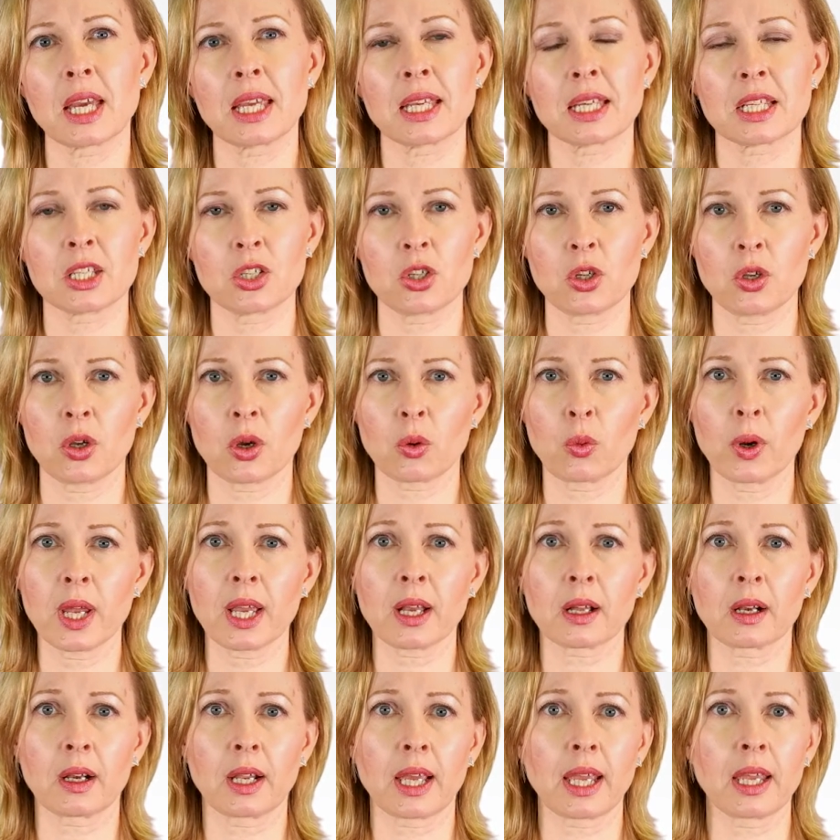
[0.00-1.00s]
can do
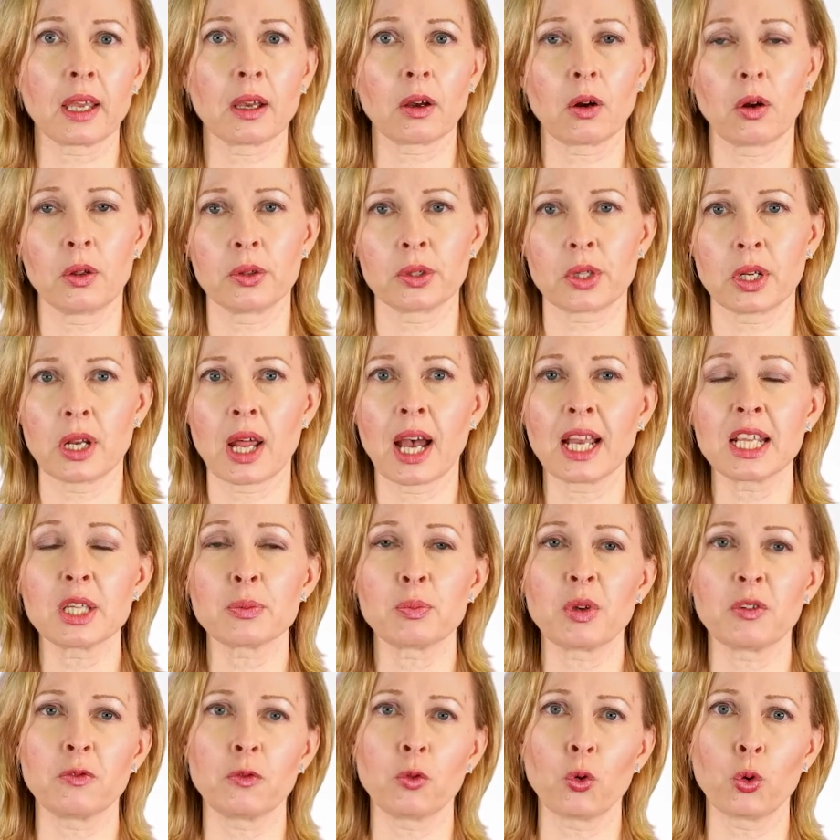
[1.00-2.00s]
quickly on the night
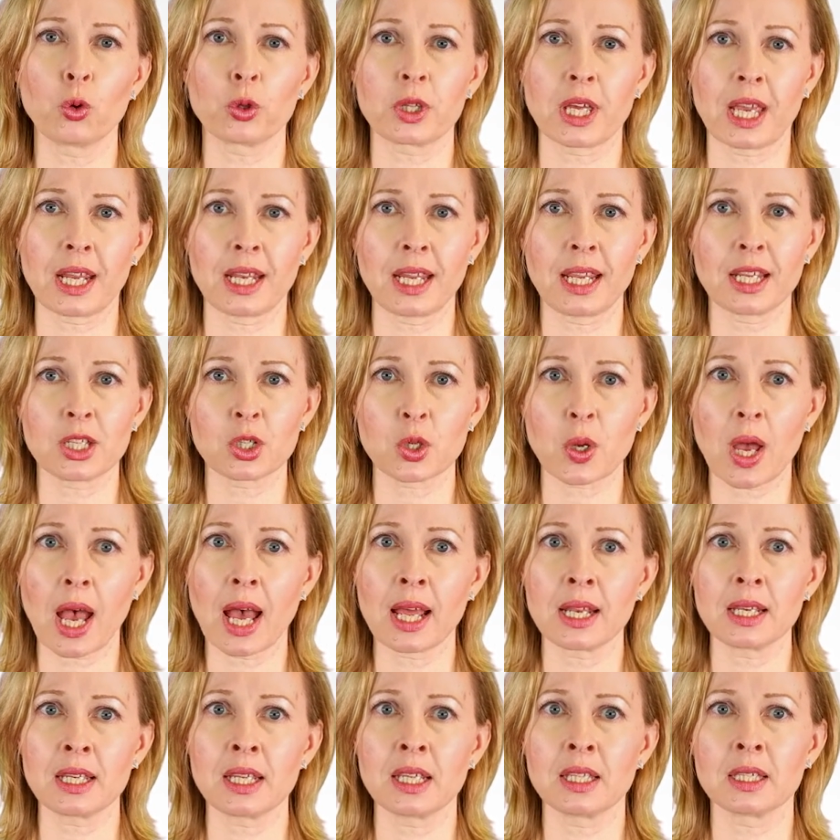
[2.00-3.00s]
before they need to
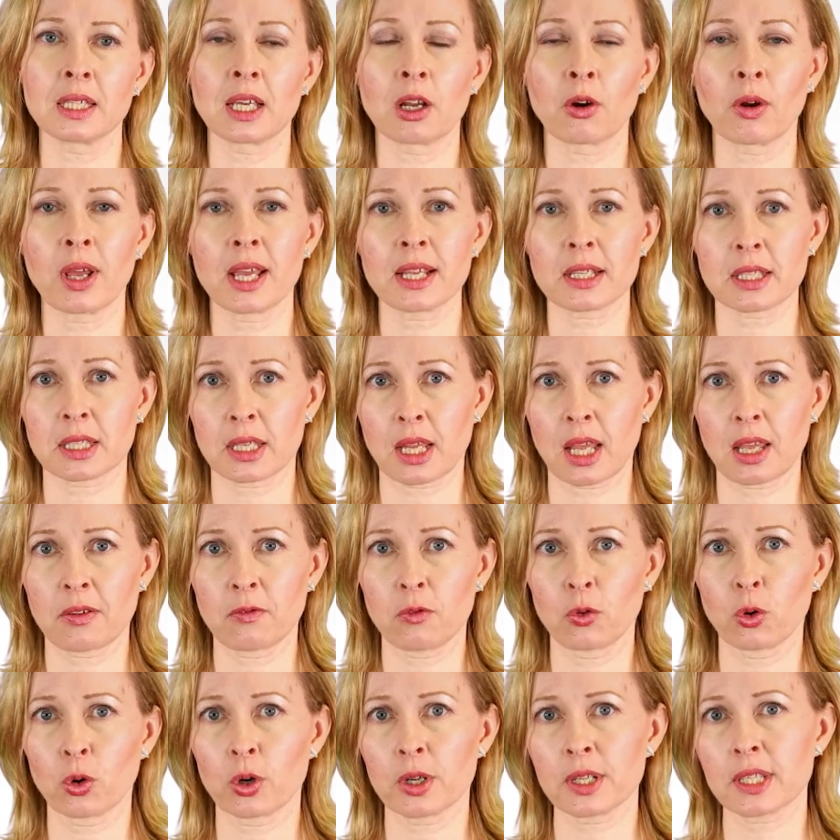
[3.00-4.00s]
hand in their essay
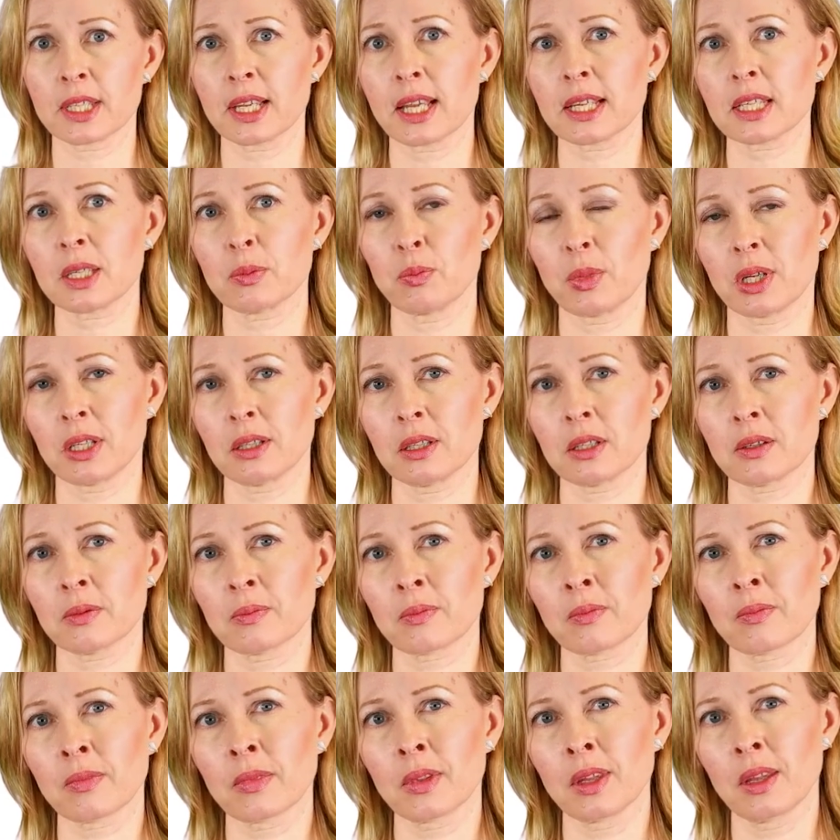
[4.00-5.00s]
for assessment.
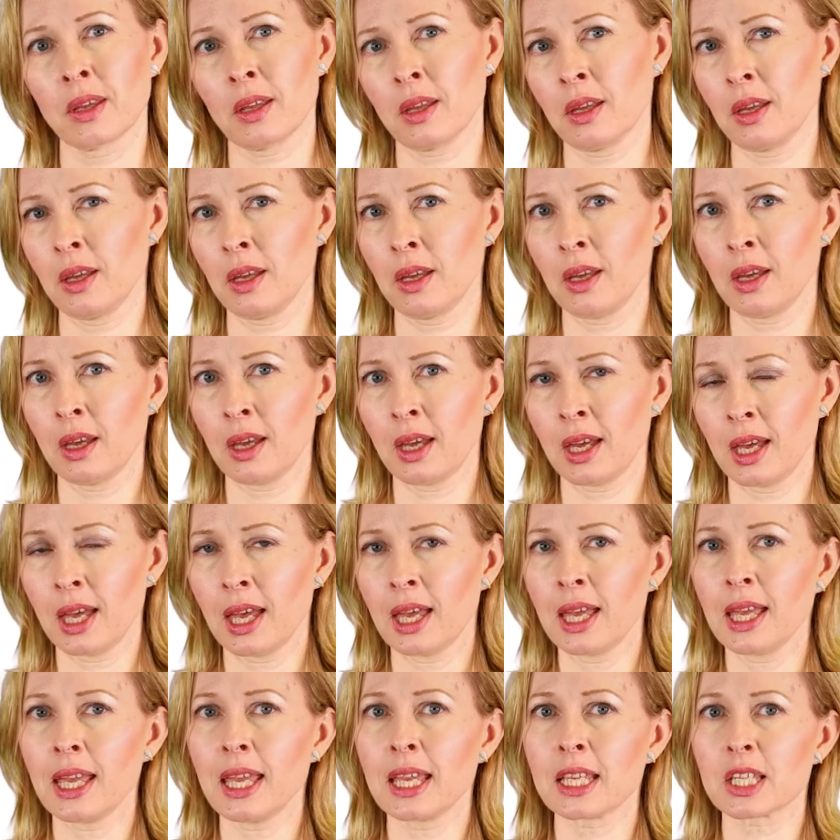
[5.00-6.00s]

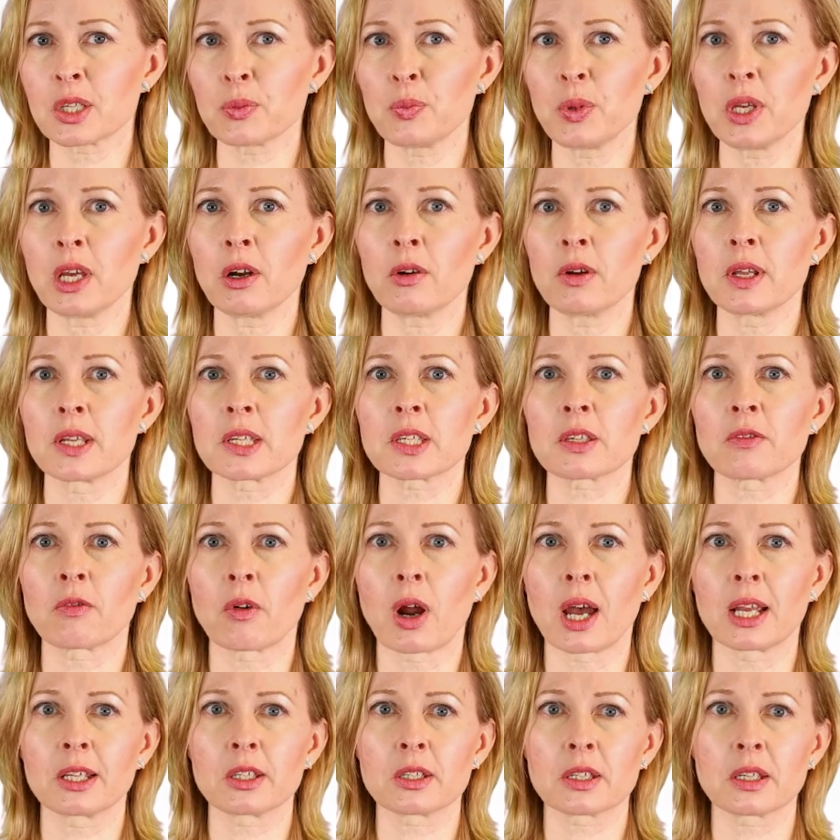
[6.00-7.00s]
Experienced
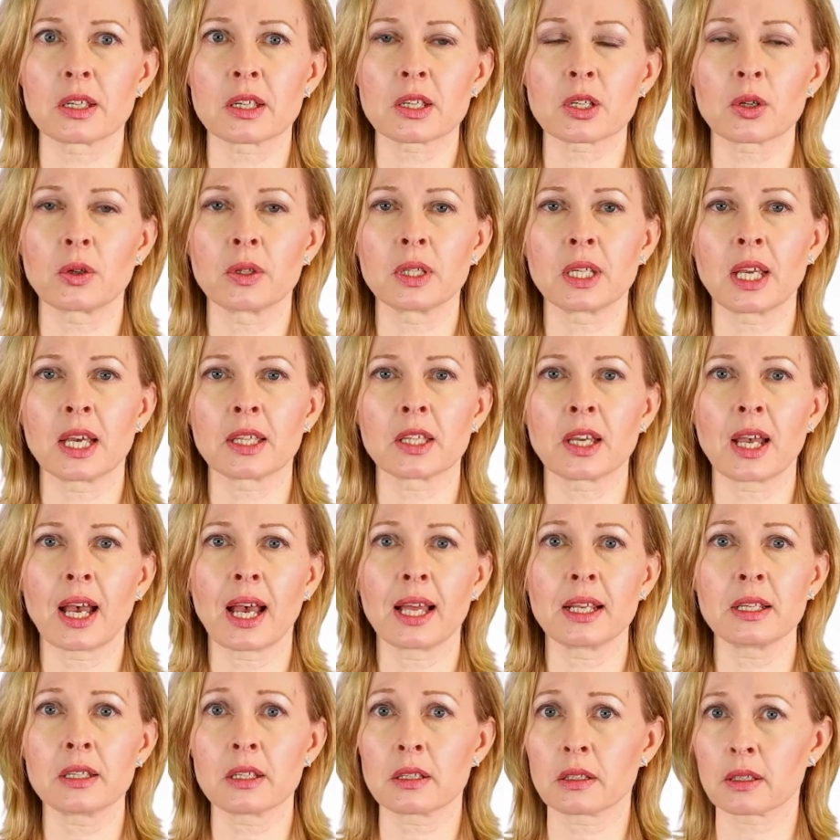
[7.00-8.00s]
writers, on the other
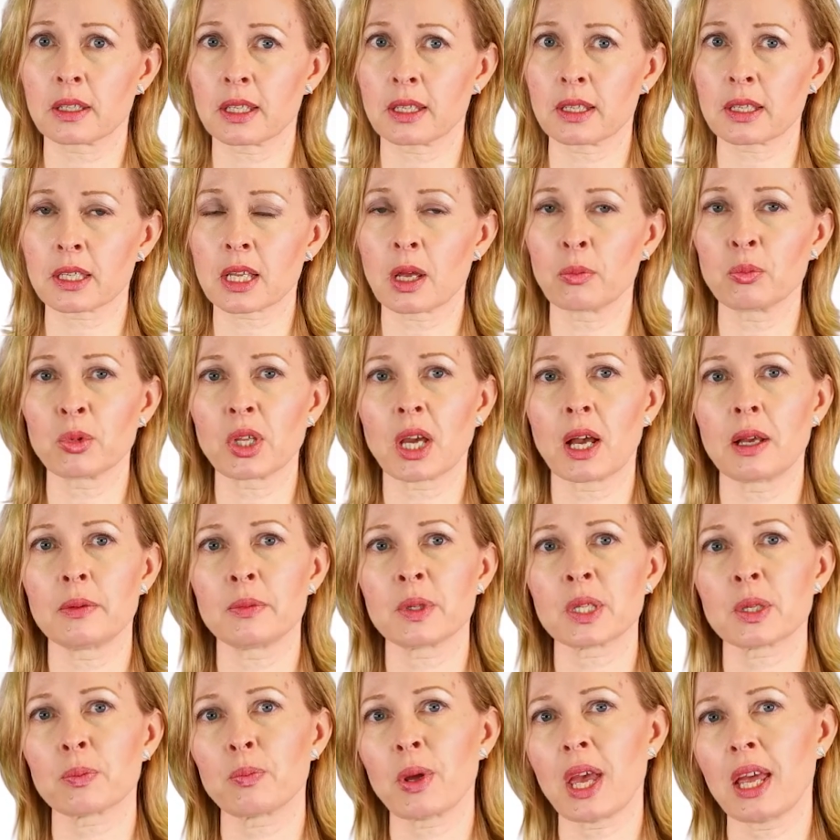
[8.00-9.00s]
hand, can sometimes
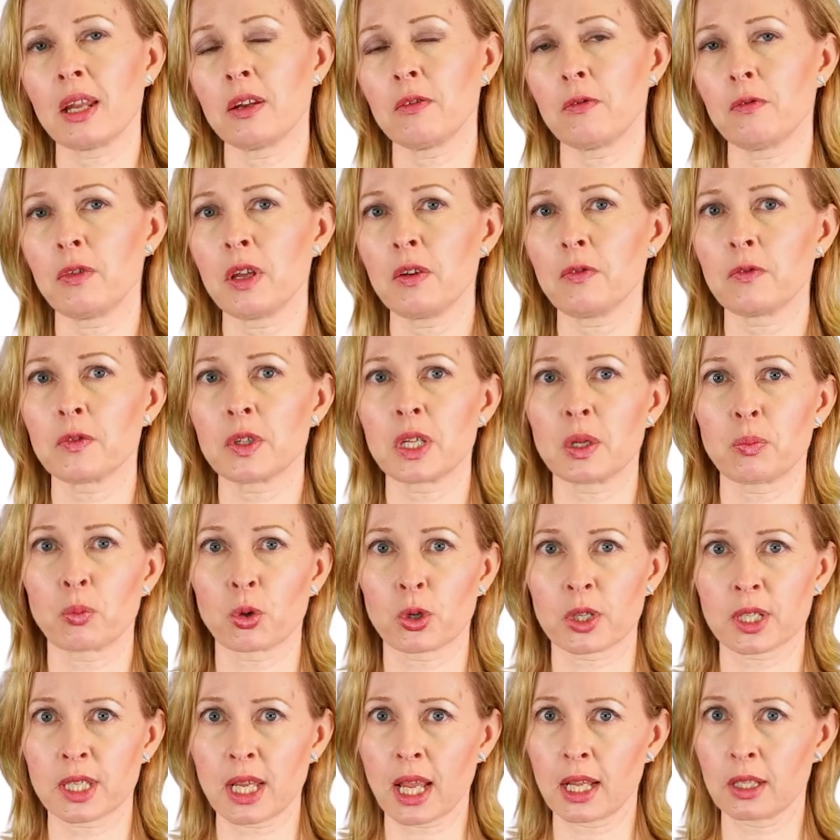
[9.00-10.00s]
spend
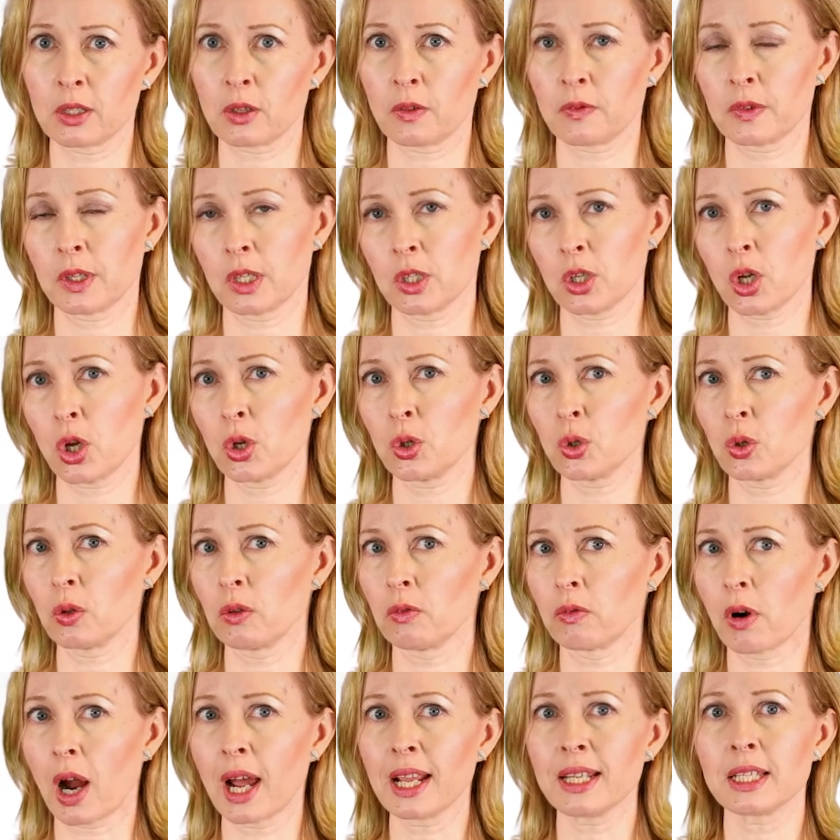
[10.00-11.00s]
50% of the total
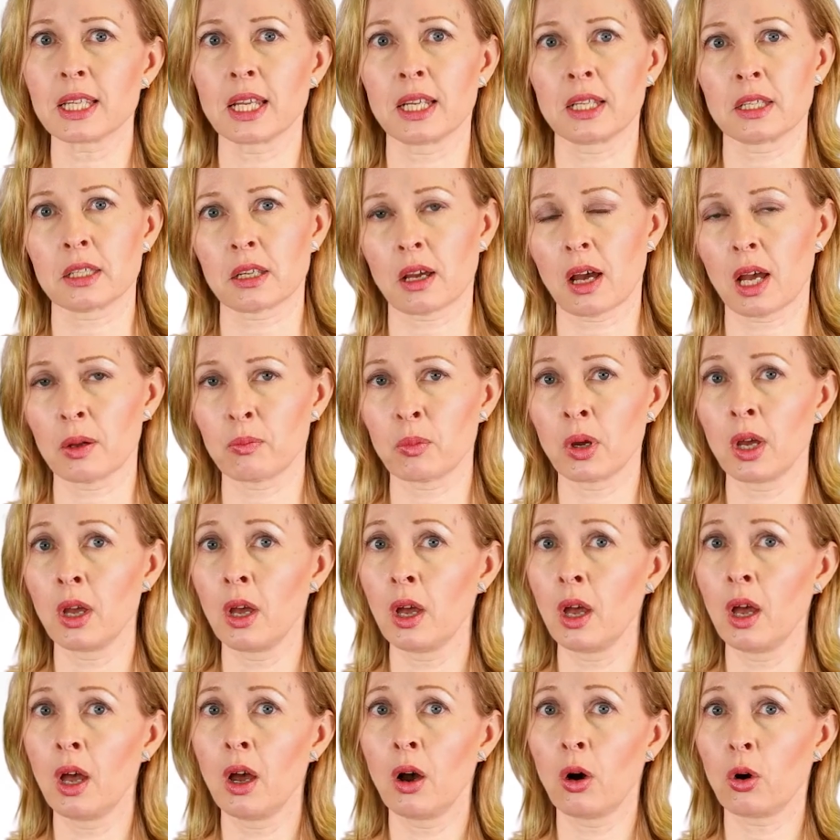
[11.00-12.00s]
writing time
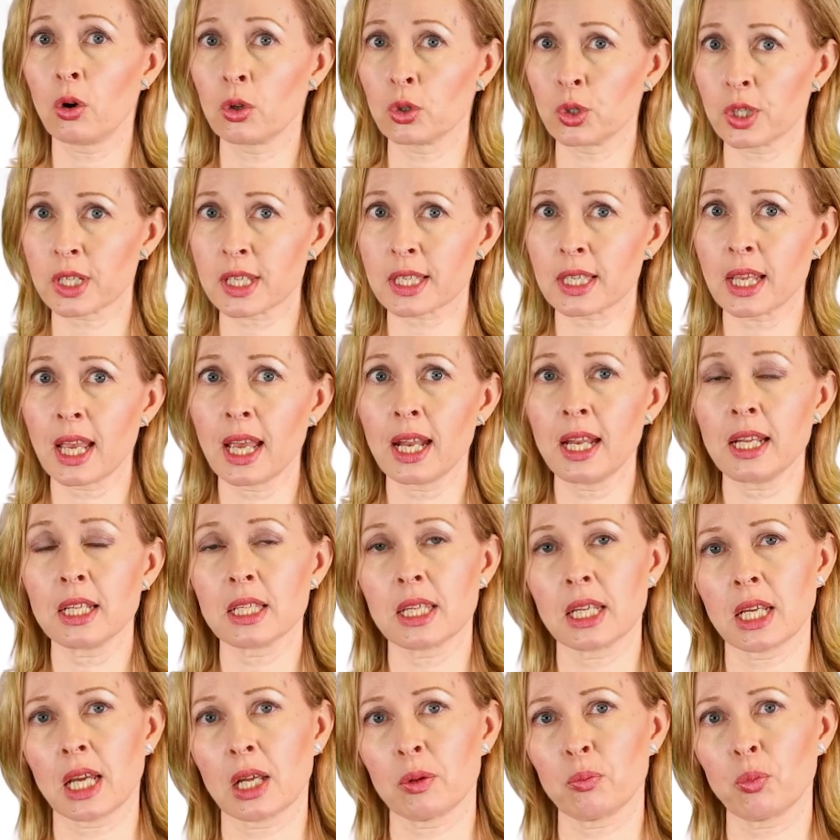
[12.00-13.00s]
on just
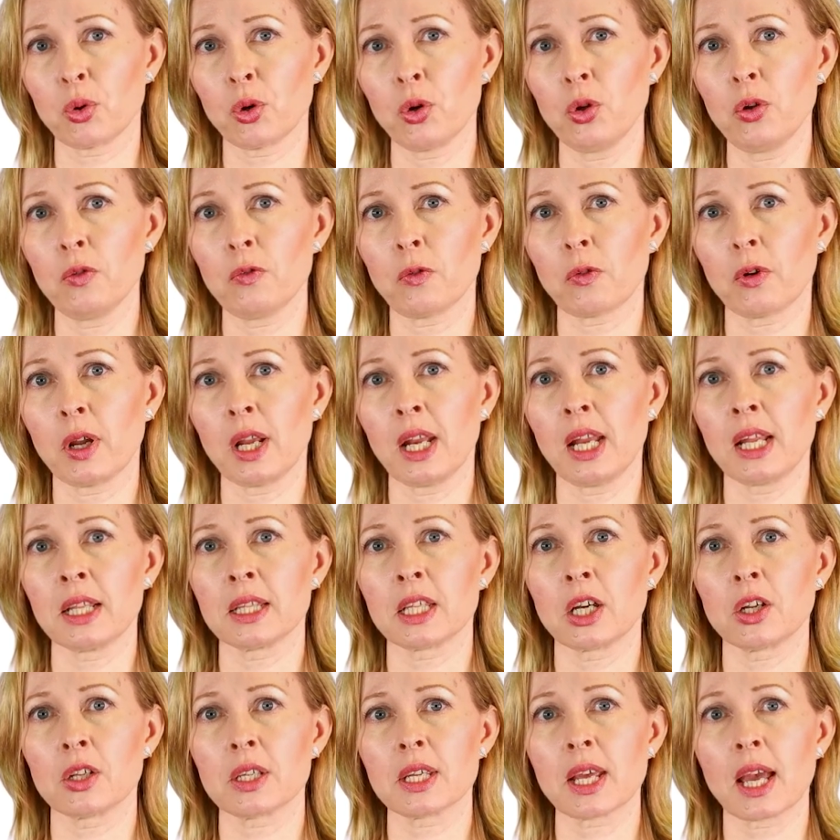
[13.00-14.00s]
editing and proofreading
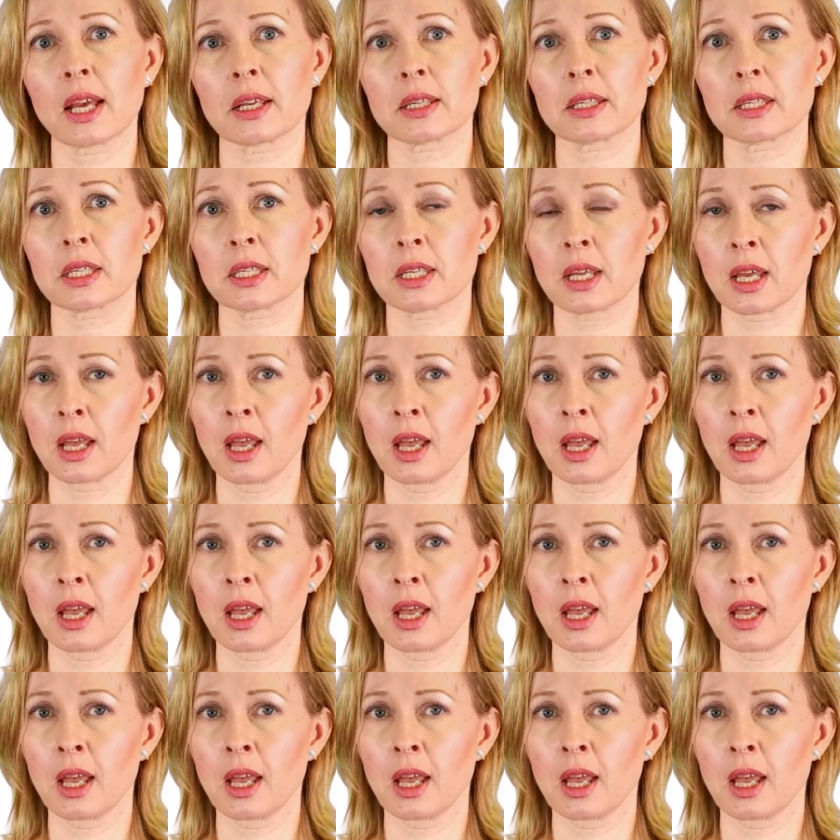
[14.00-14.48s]
their text,